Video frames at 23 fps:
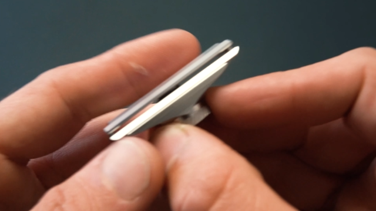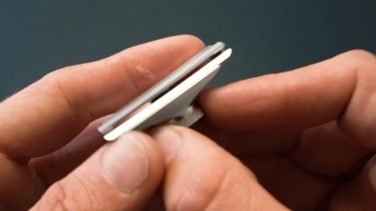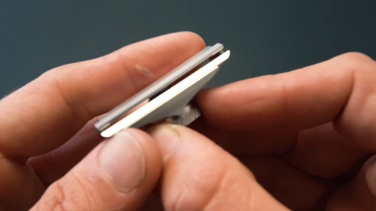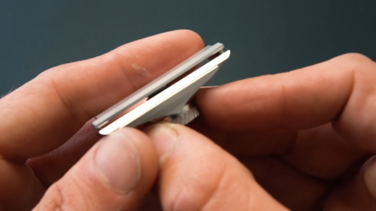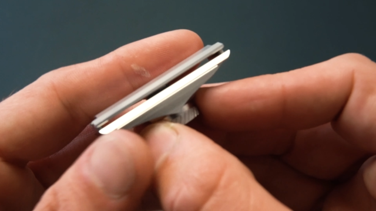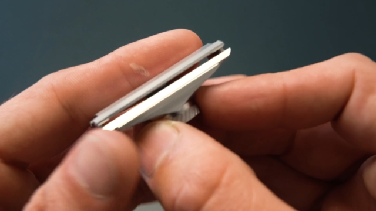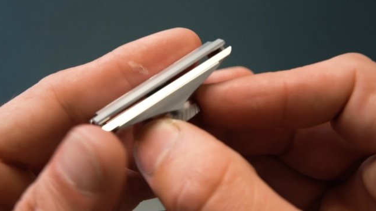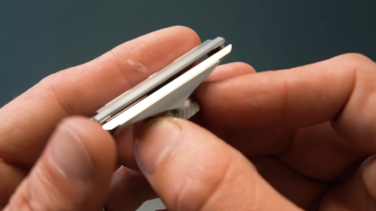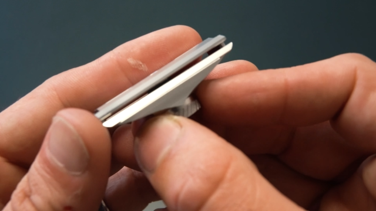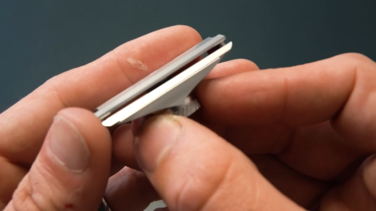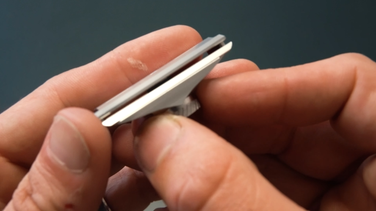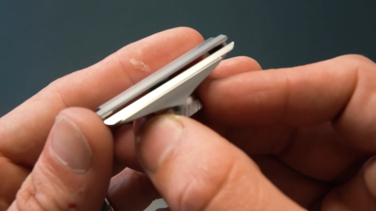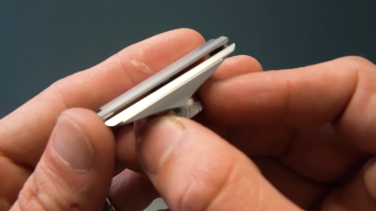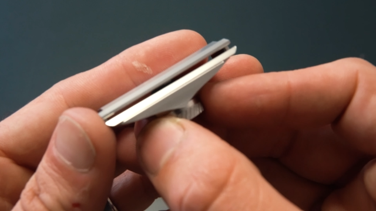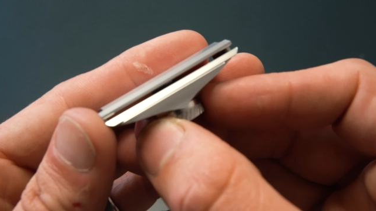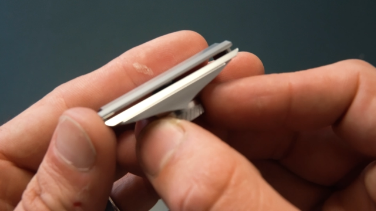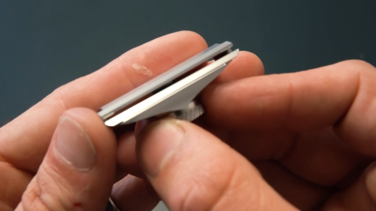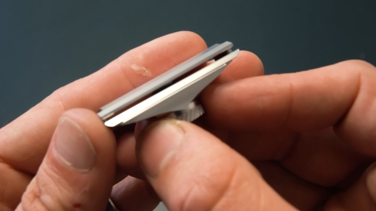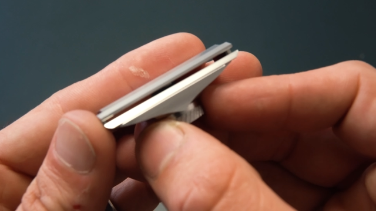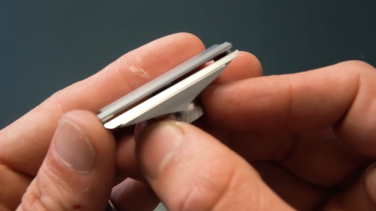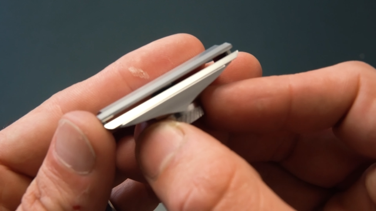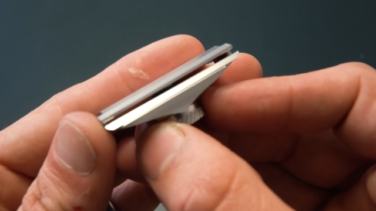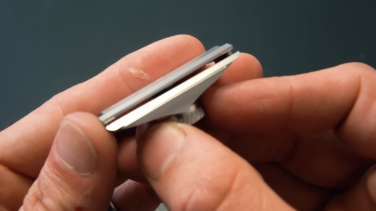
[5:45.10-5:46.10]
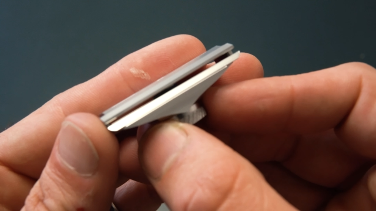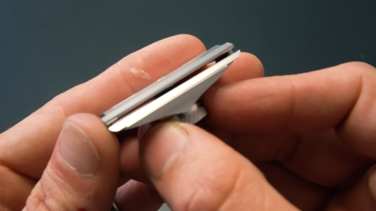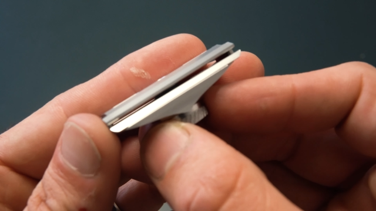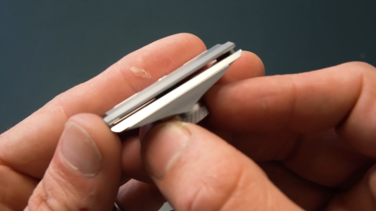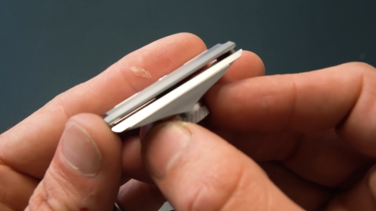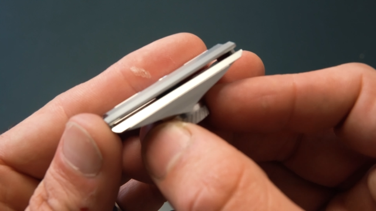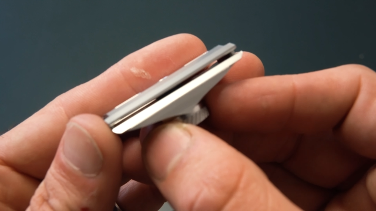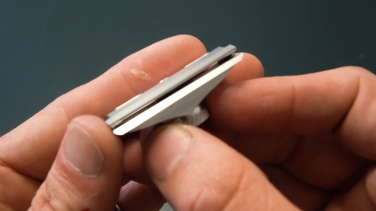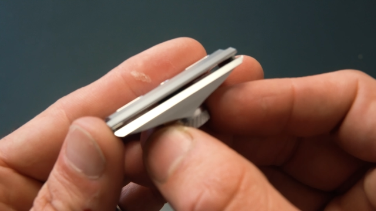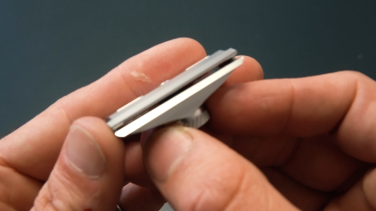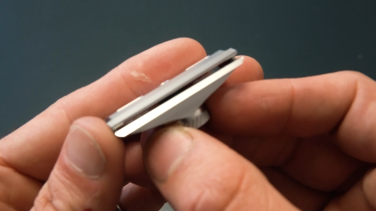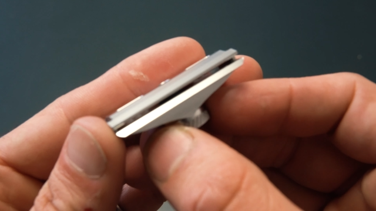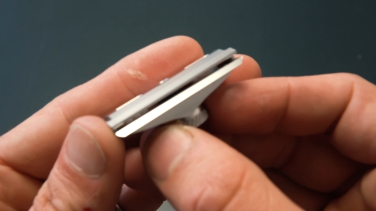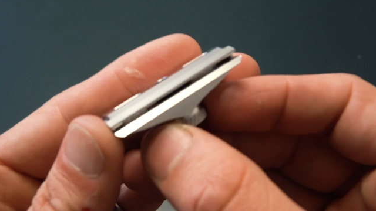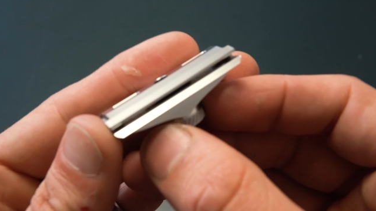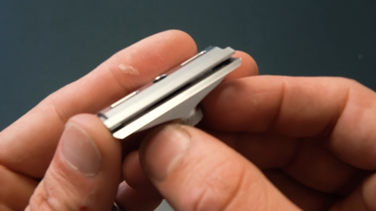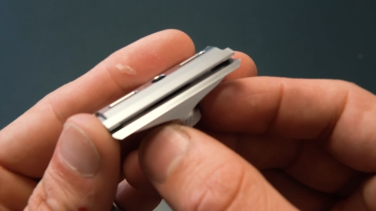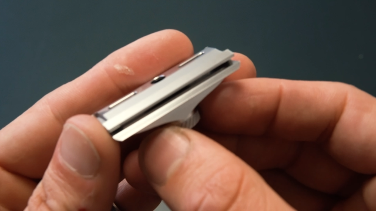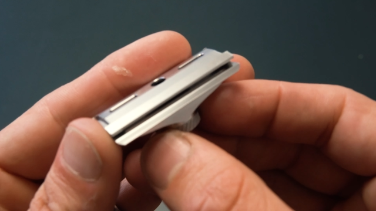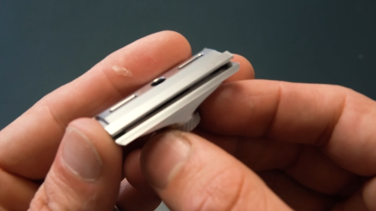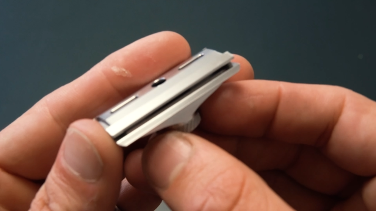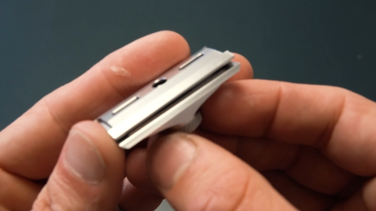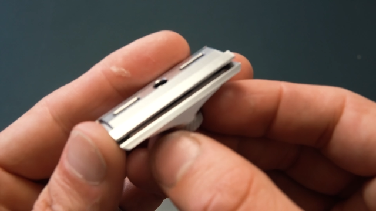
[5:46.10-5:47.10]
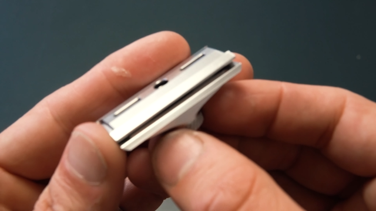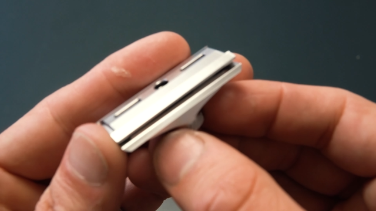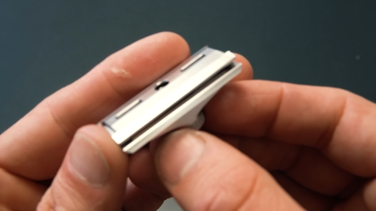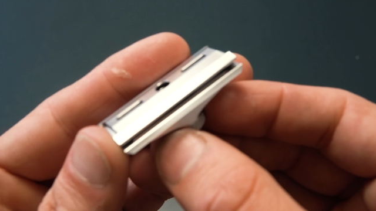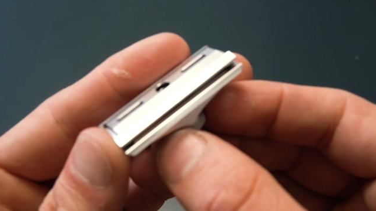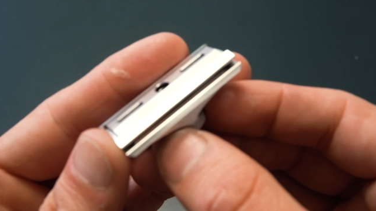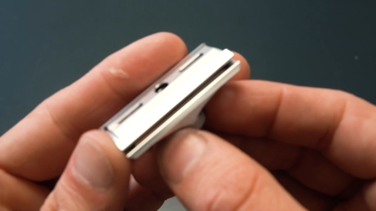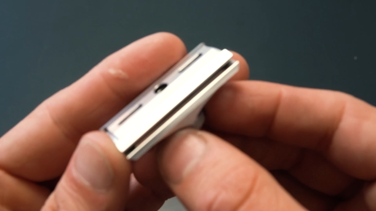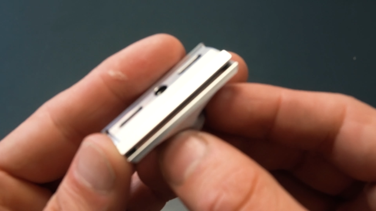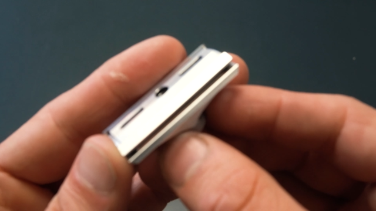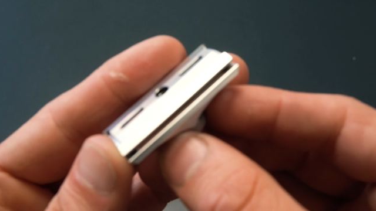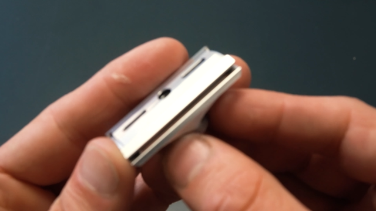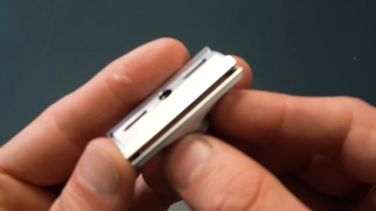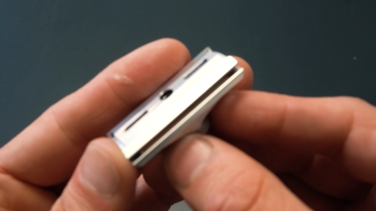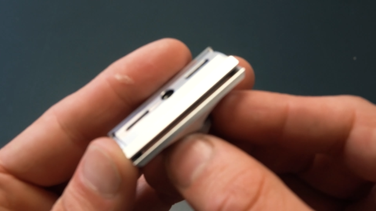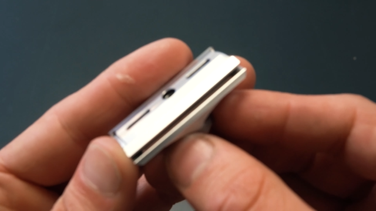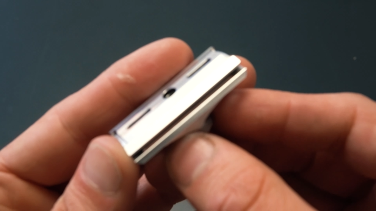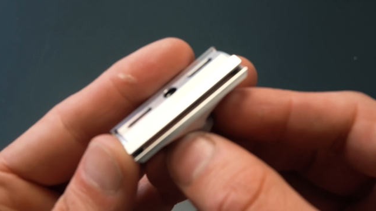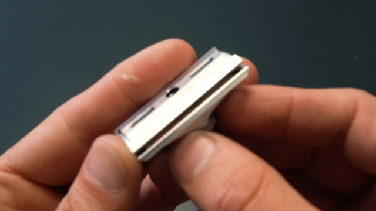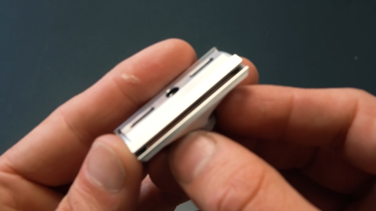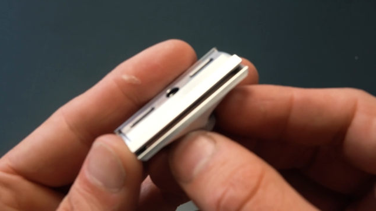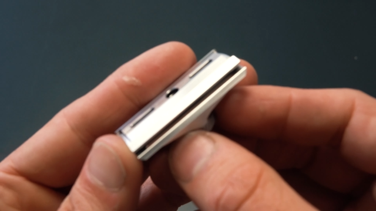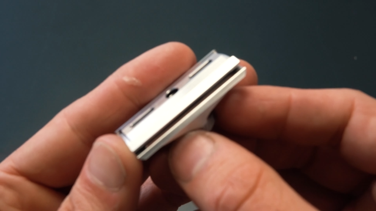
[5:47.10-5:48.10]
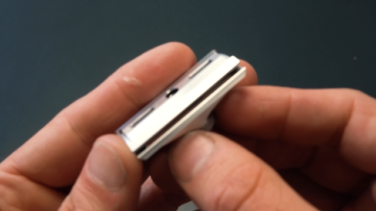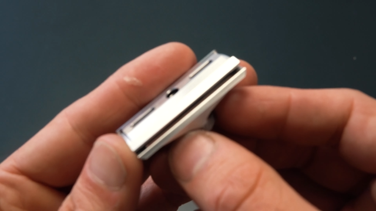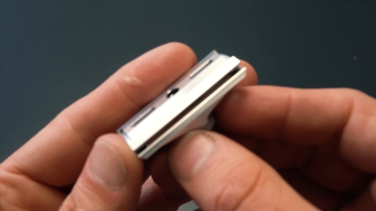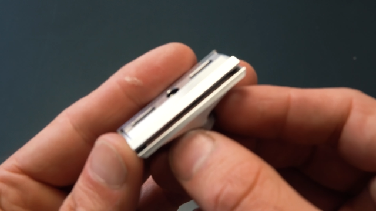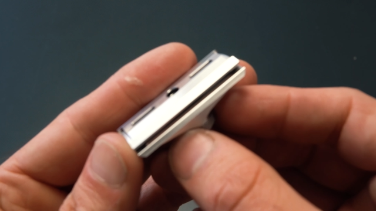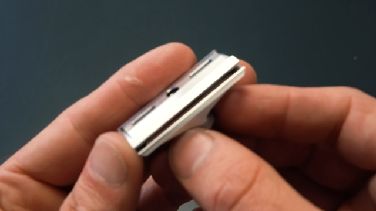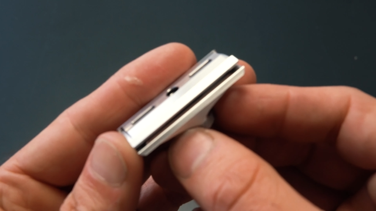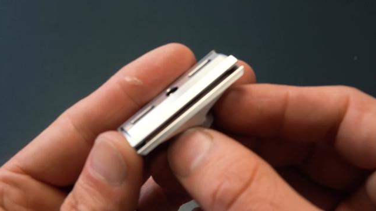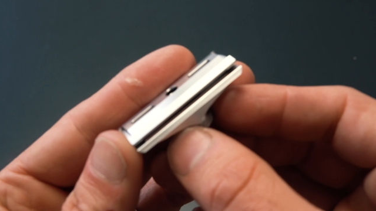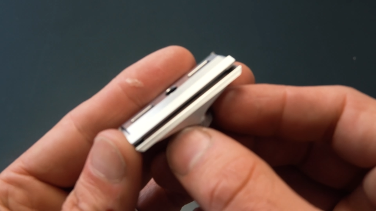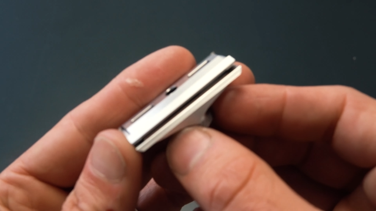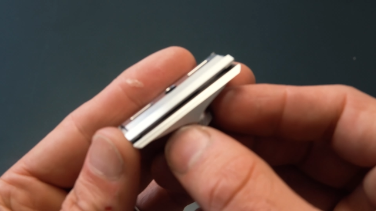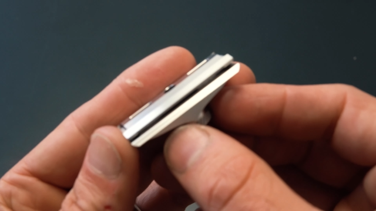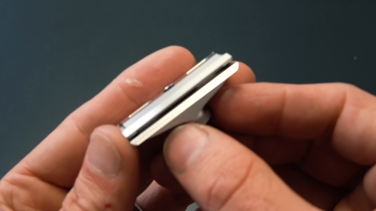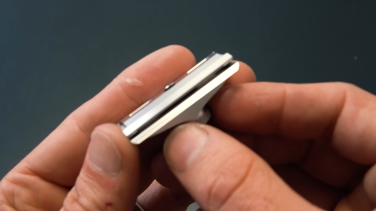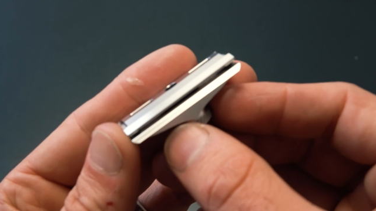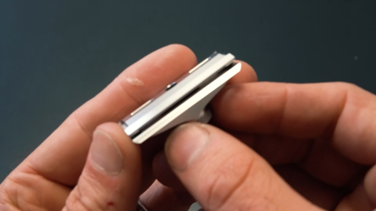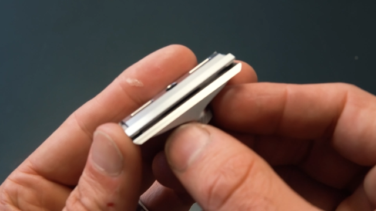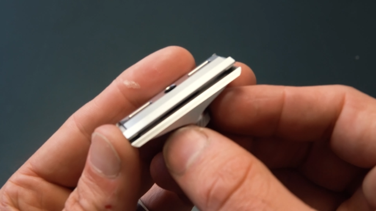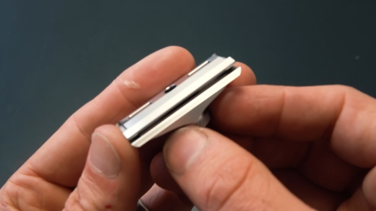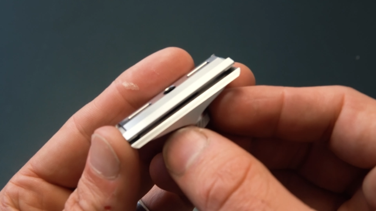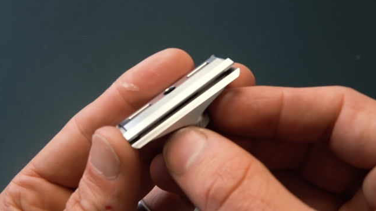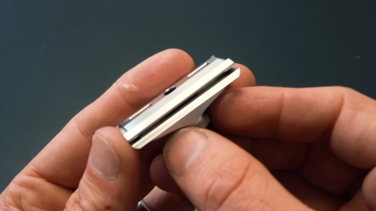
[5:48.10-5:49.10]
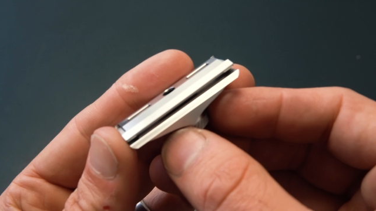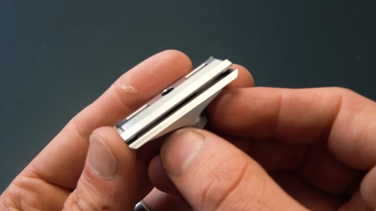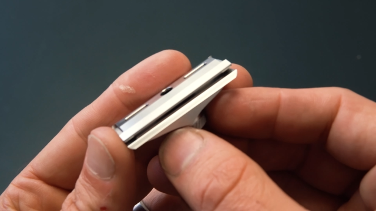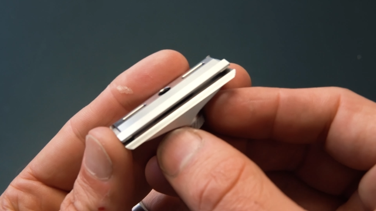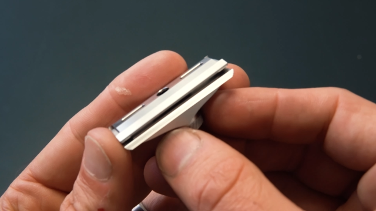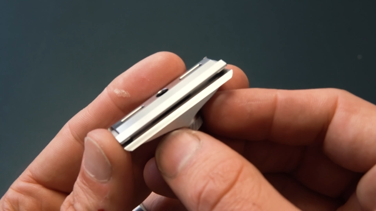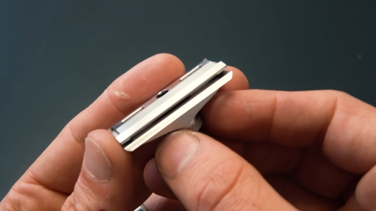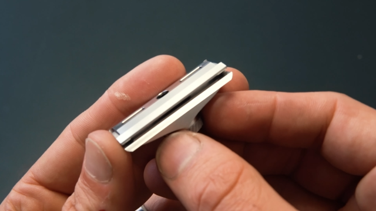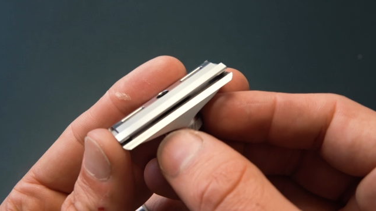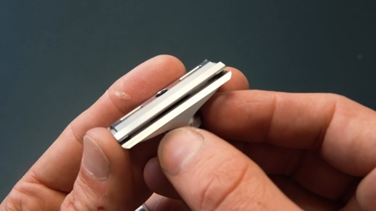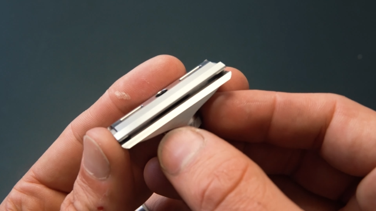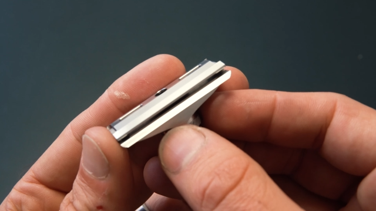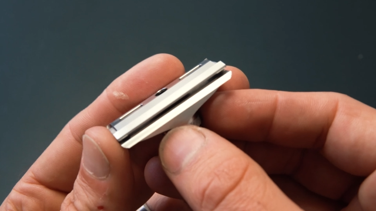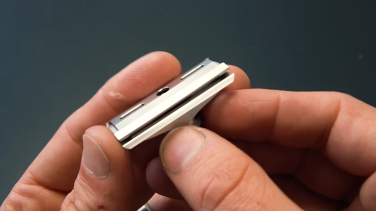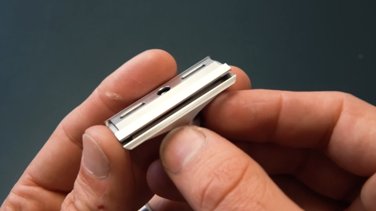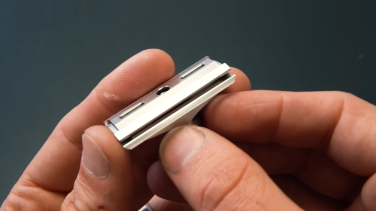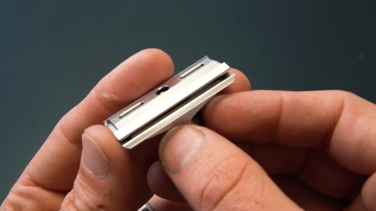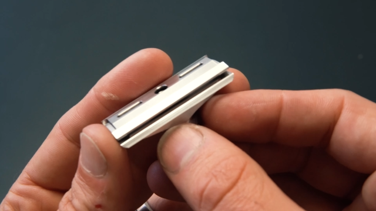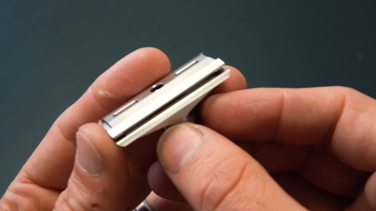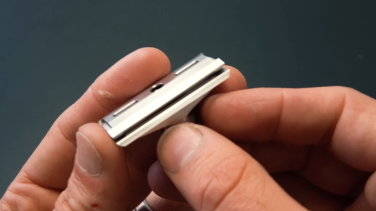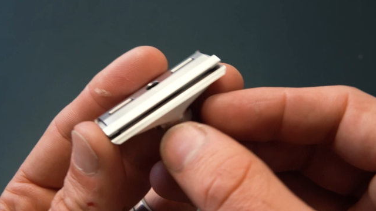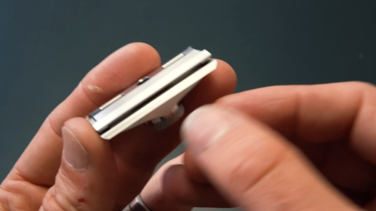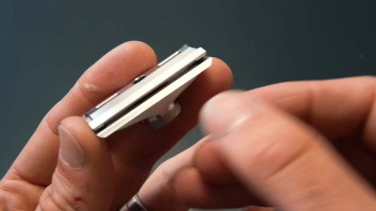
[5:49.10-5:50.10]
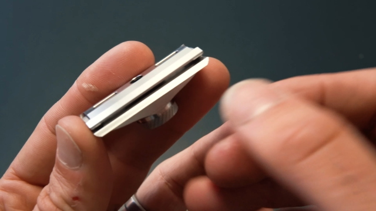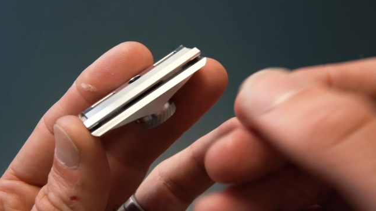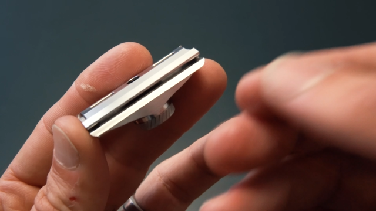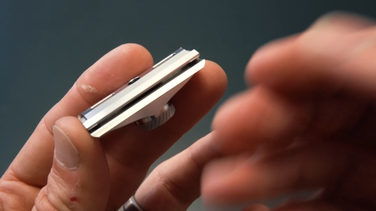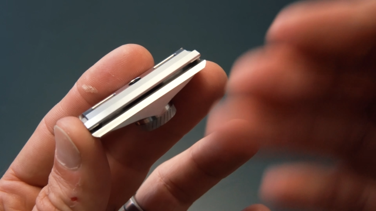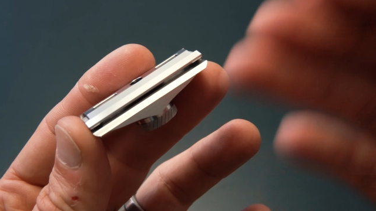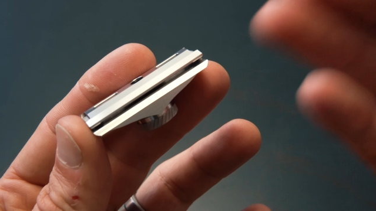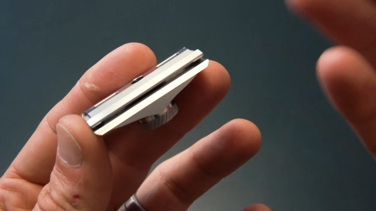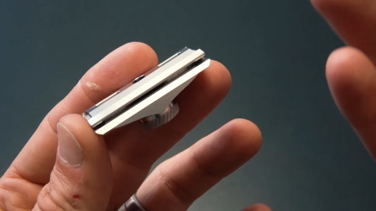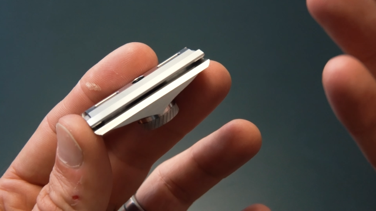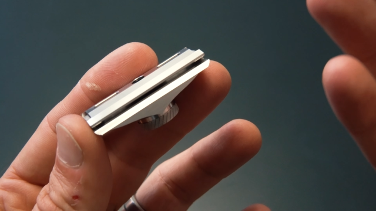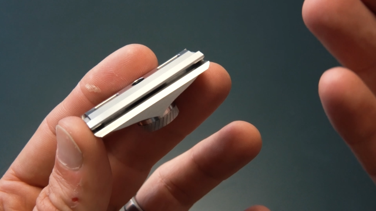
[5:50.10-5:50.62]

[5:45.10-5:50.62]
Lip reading: (no speaker visible)